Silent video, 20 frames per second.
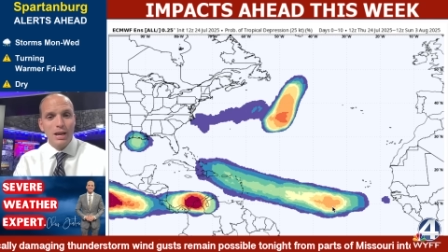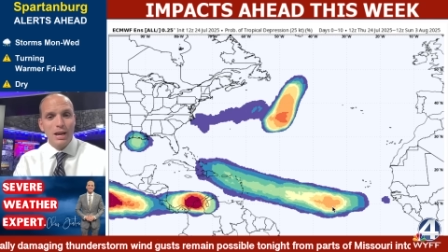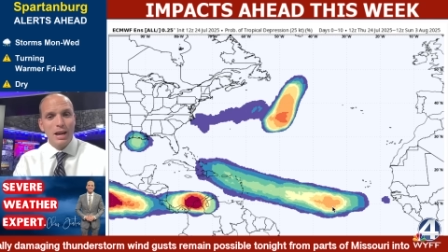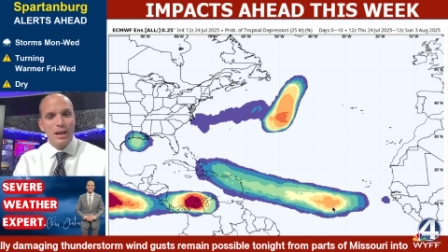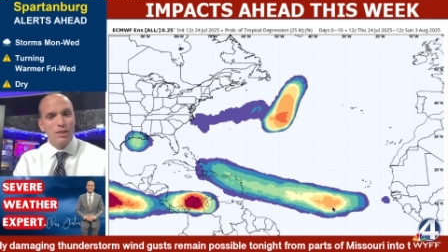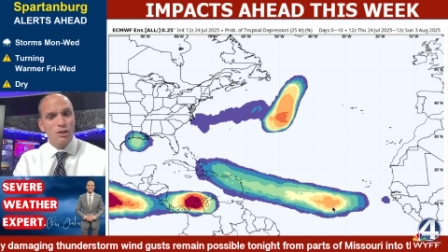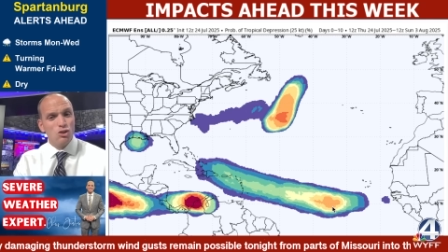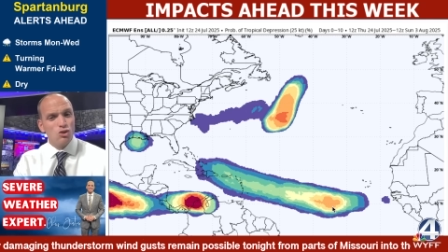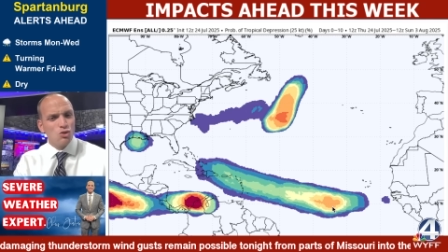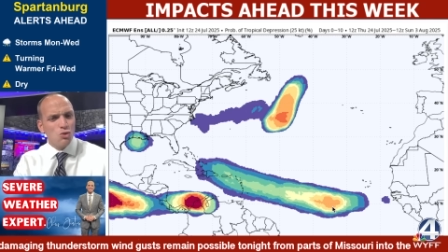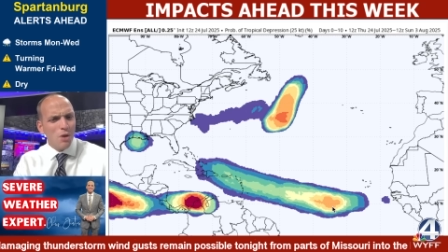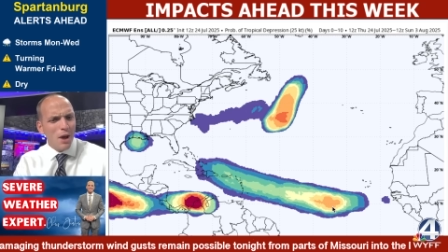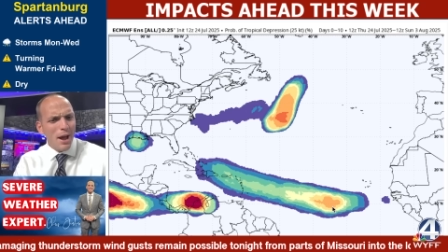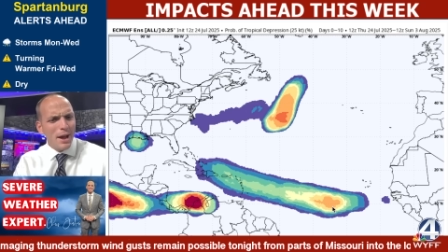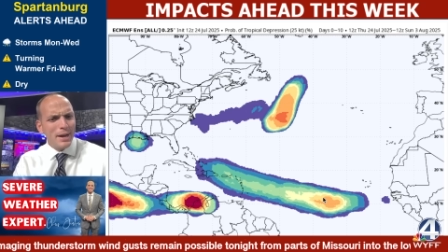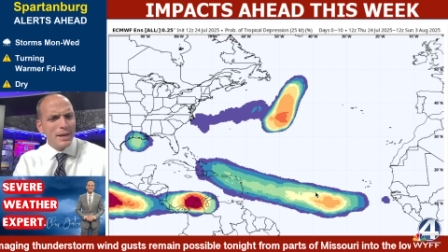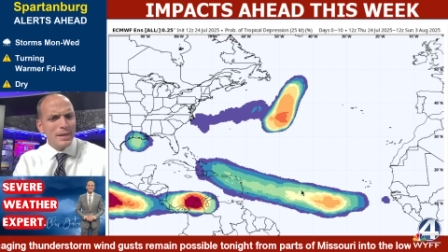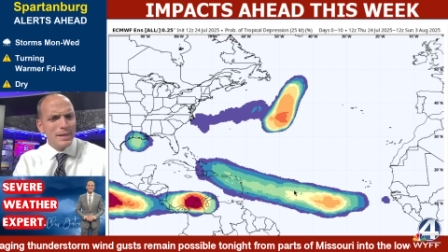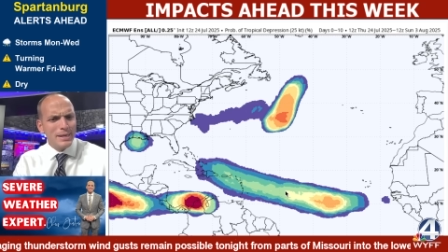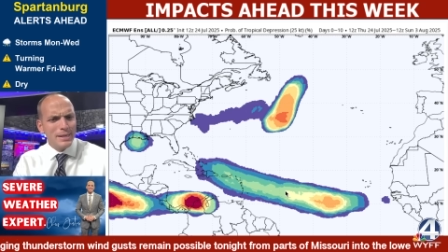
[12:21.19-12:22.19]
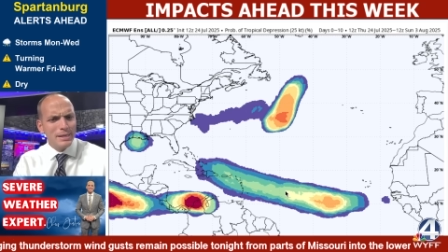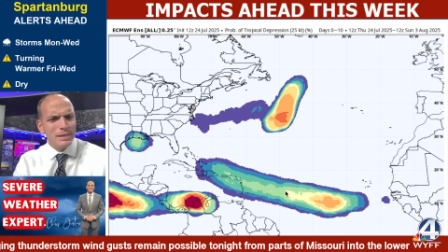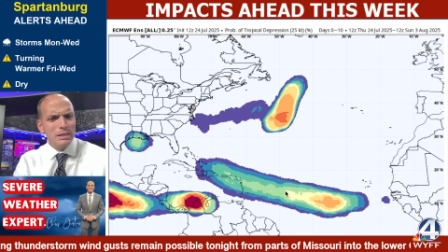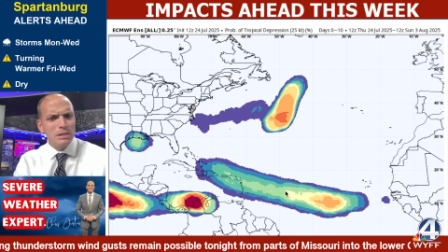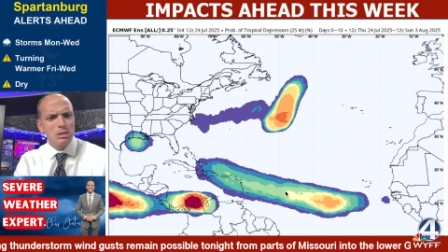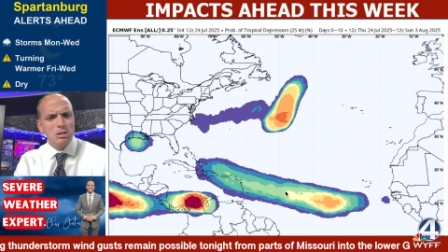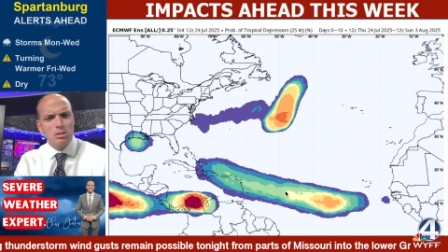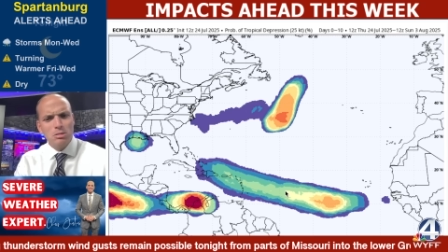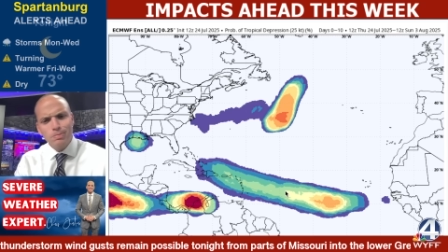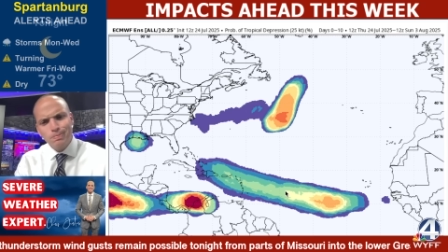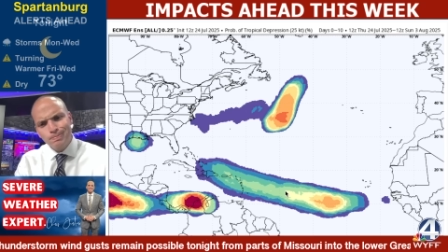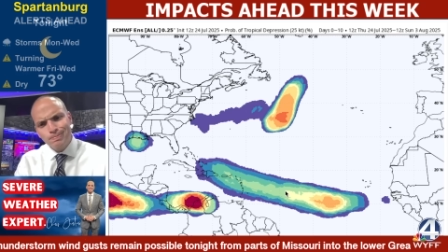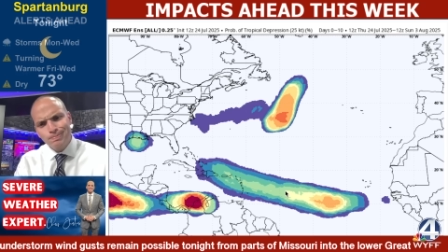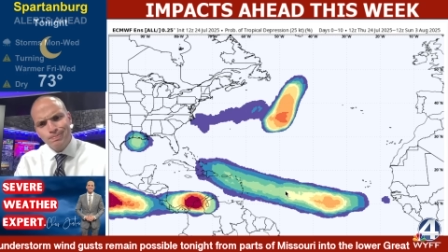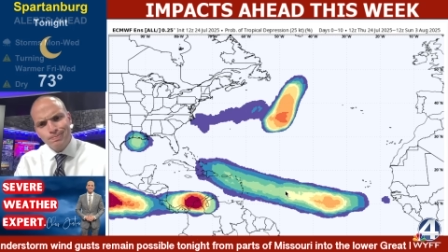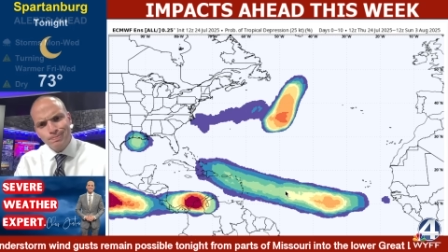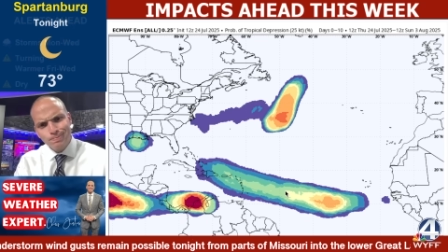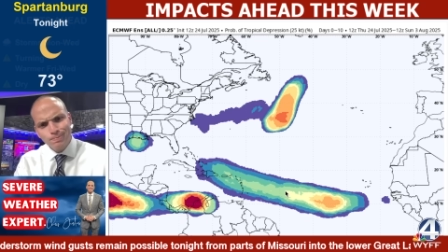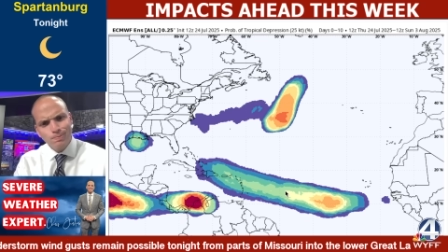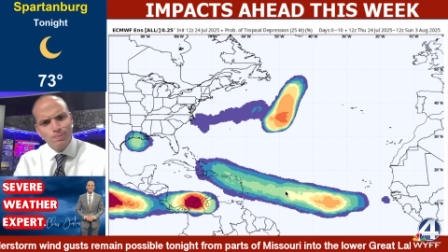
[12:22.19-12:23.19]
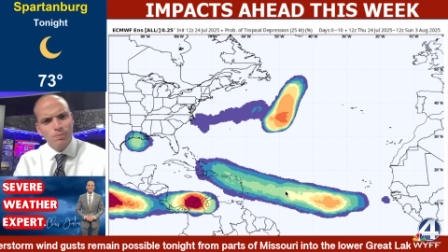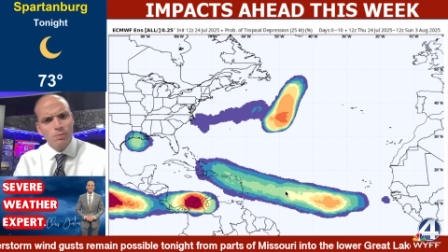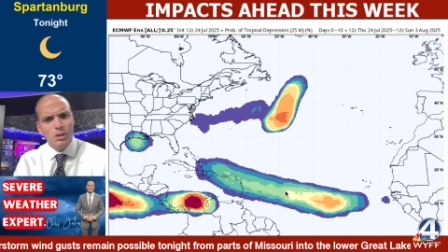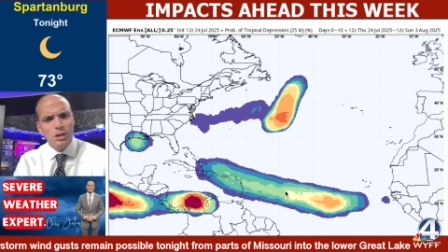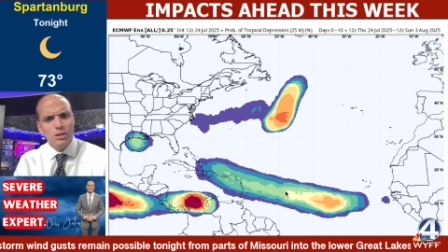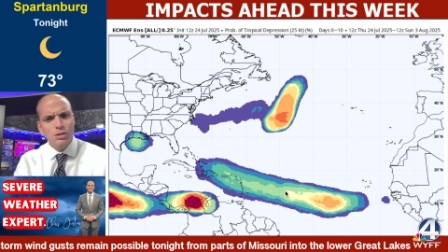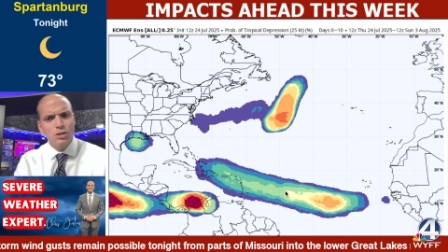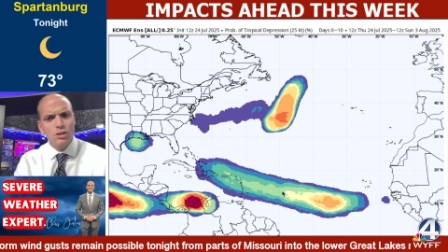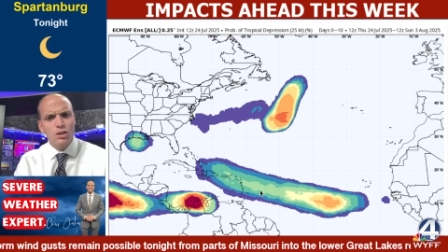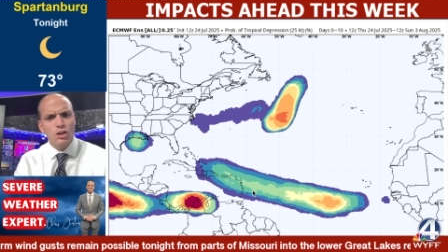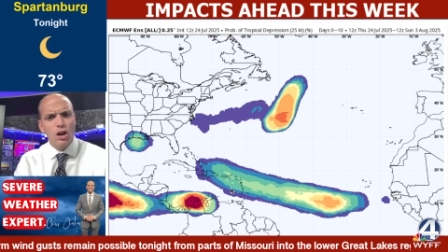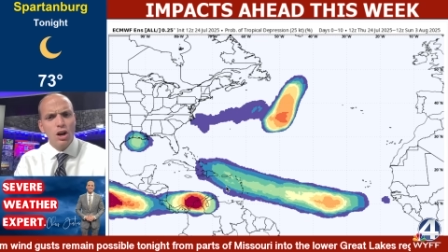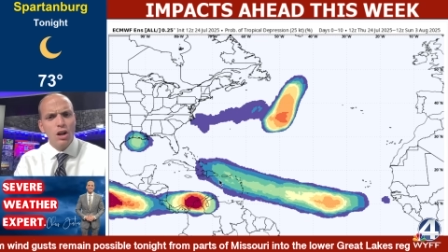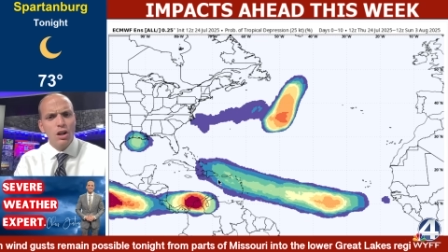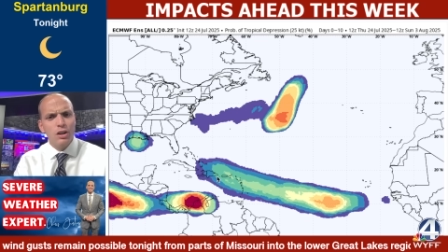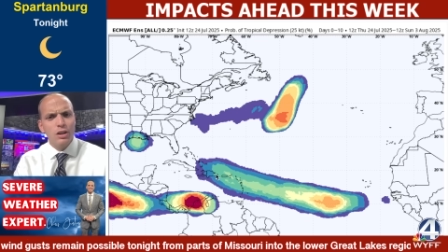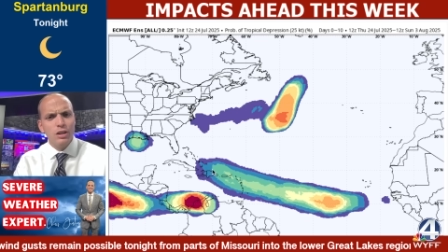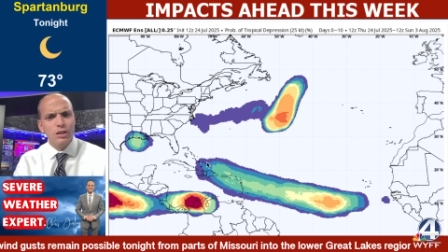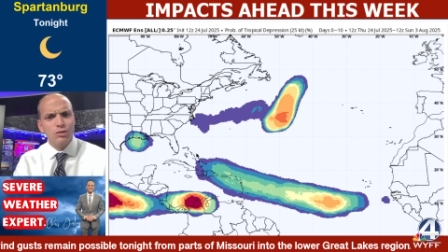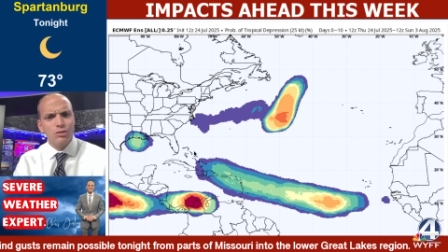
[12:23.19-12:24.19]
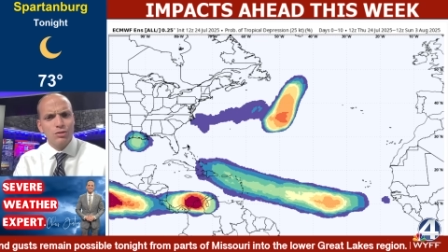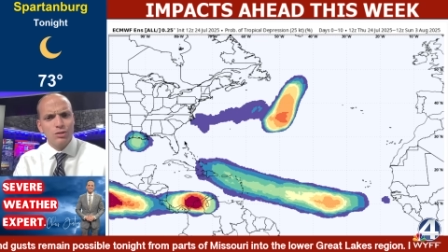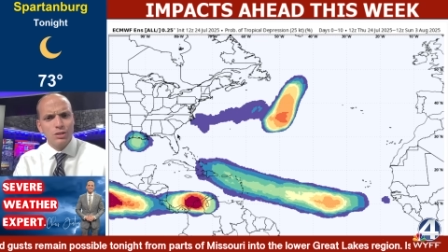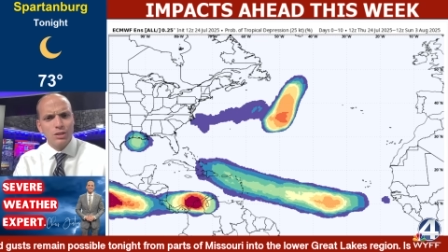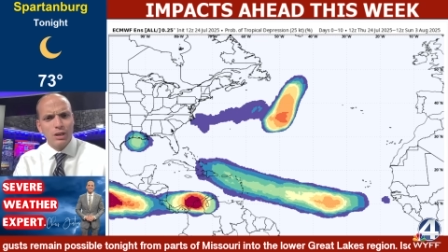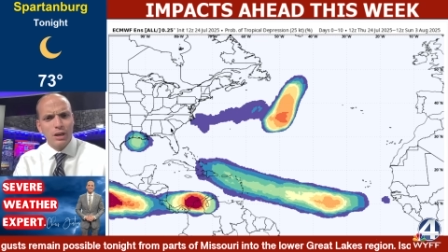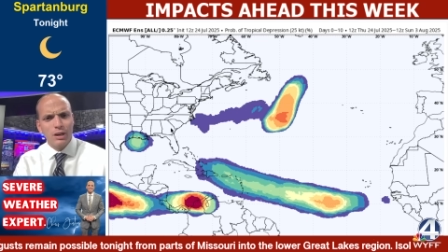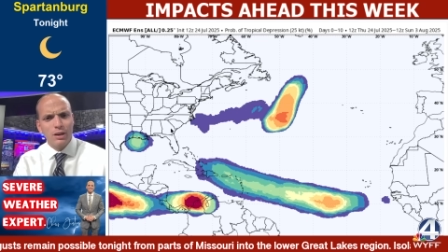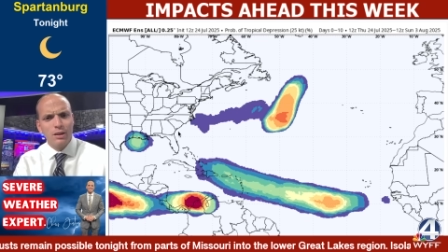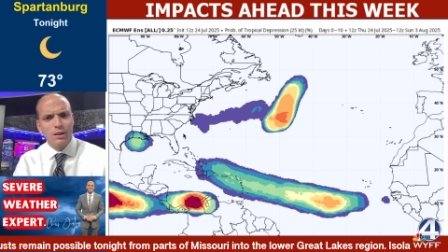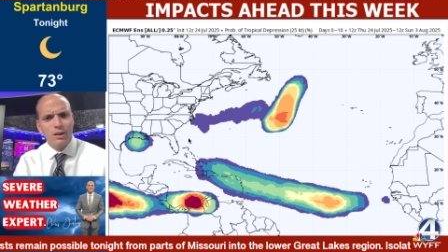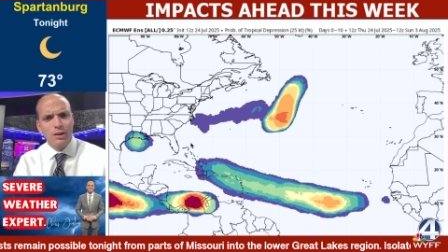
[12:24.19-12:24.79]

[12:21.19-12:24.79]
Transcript: and the track is Let's just call it interesting.